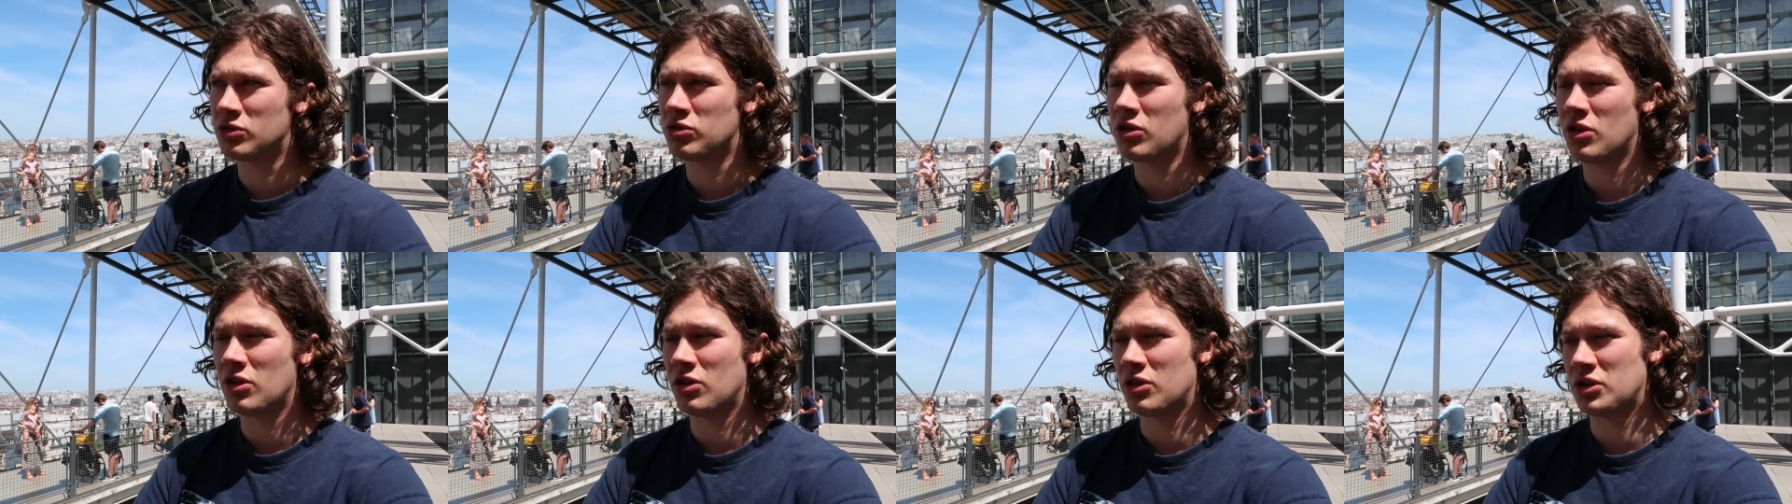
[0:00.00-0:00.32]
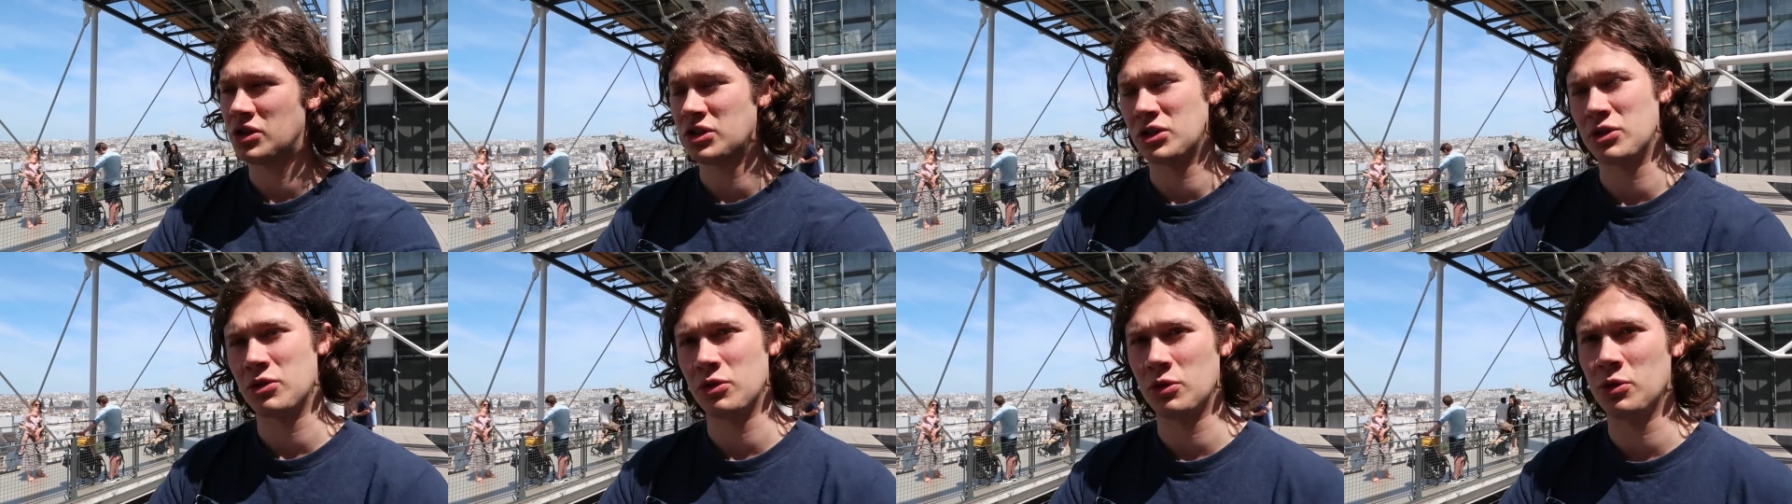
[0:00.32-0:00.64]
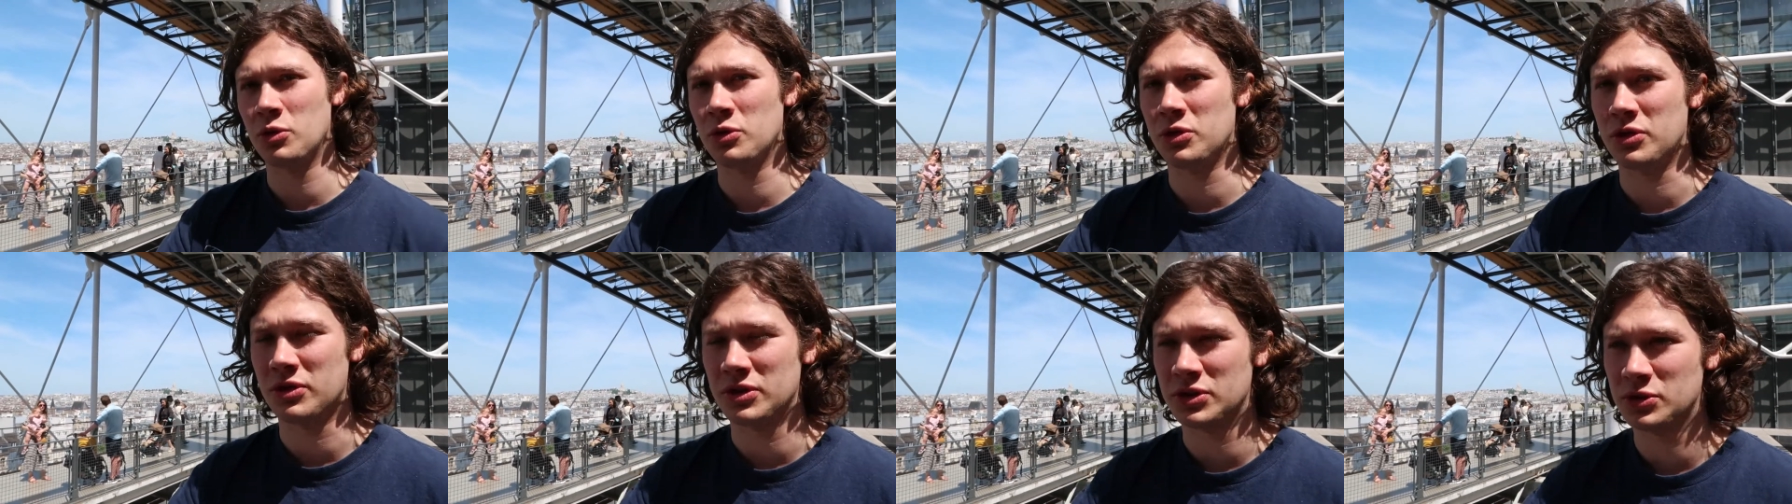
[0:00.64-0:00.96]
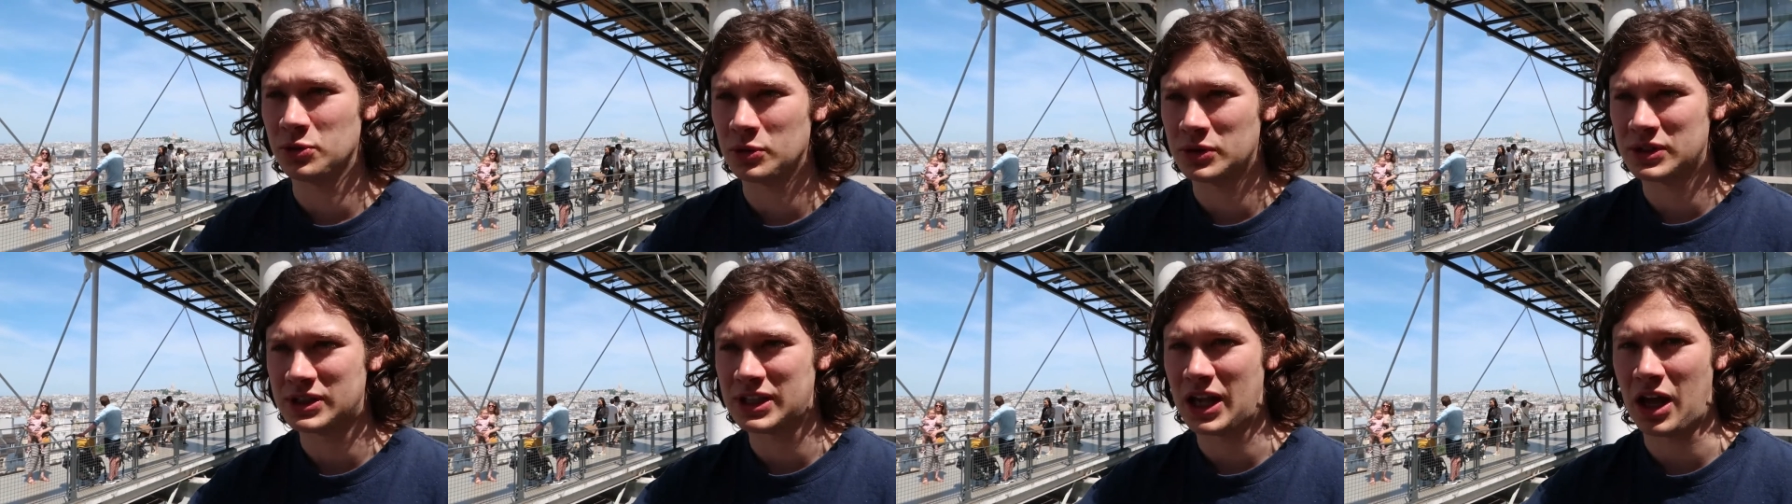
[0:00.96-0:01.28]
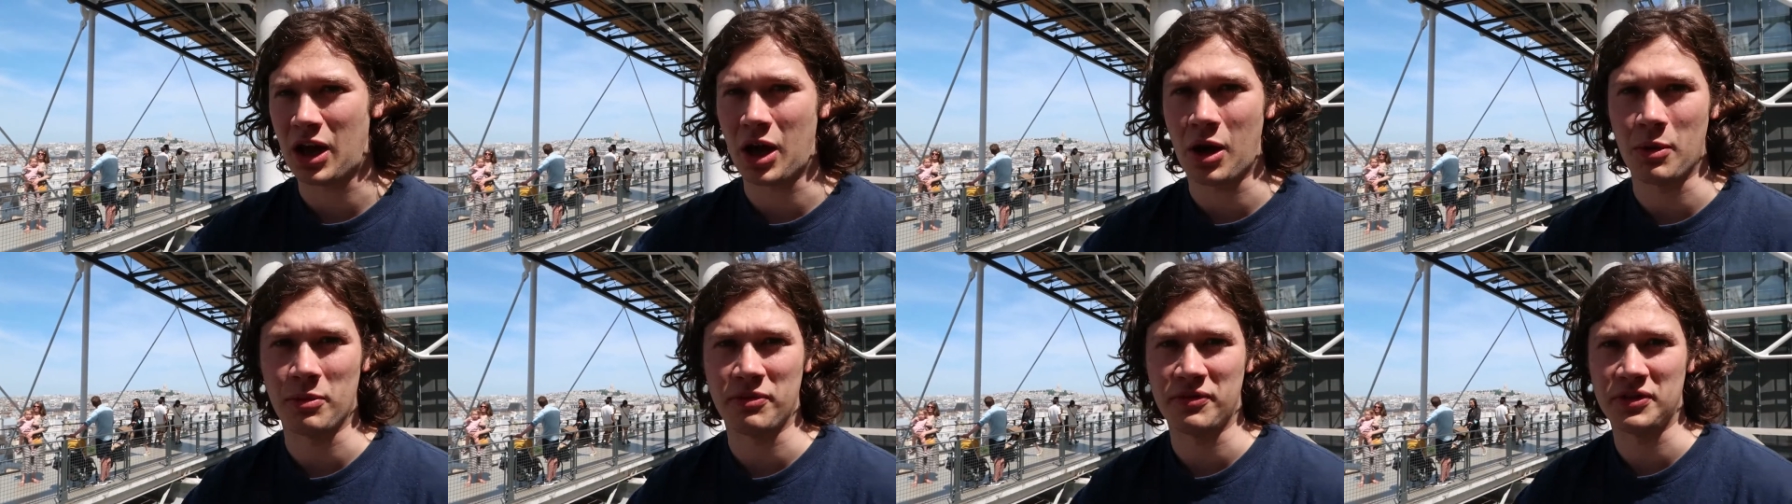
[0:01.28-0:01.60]
chronological order, it was all
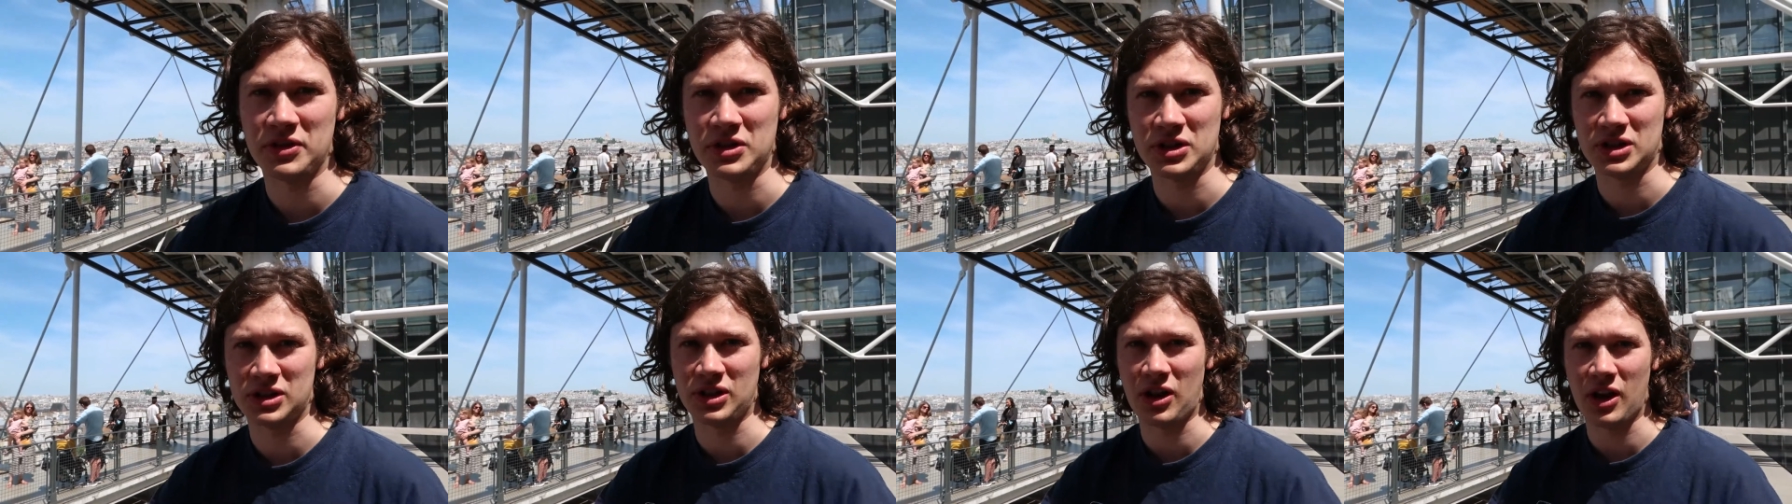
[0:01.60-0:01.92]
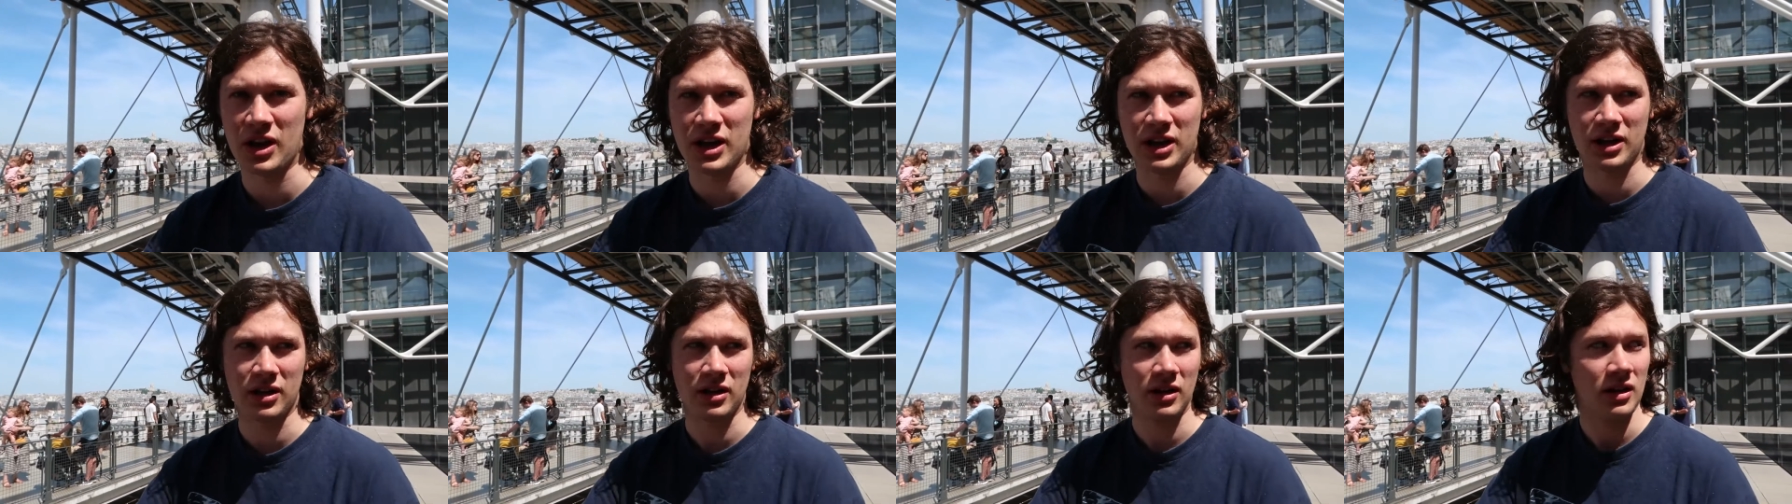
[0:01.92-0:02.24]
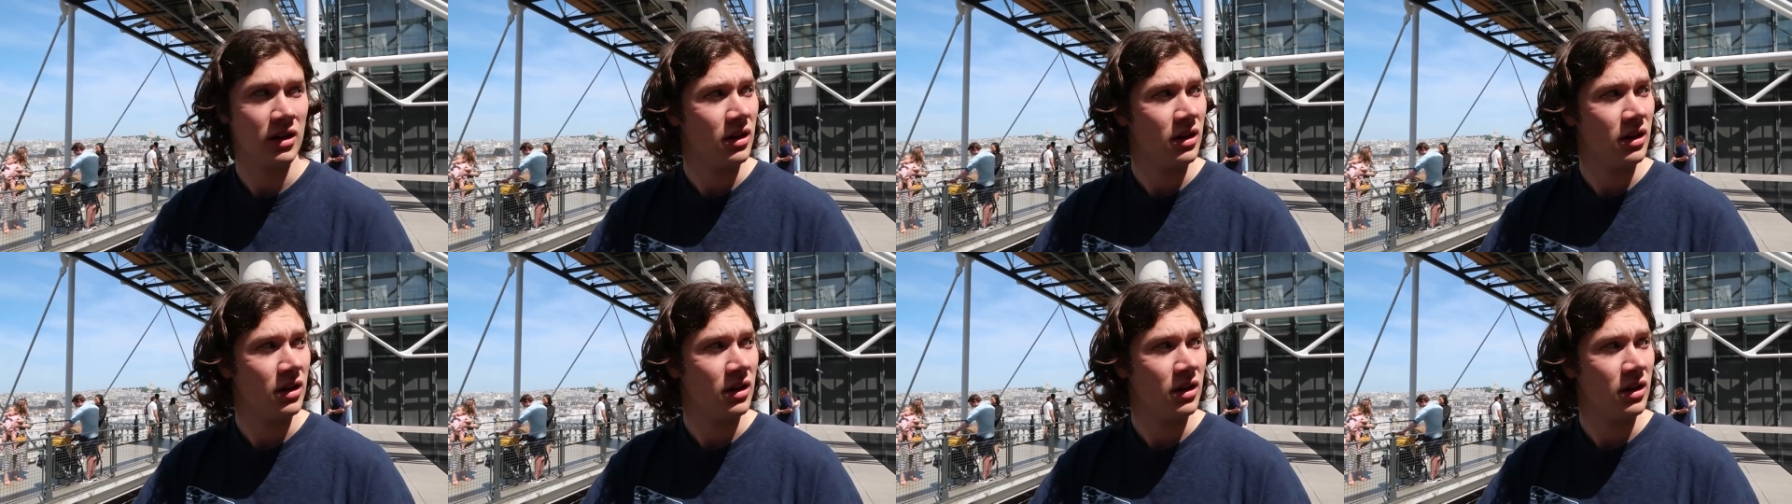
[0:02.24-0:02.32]
set up for just like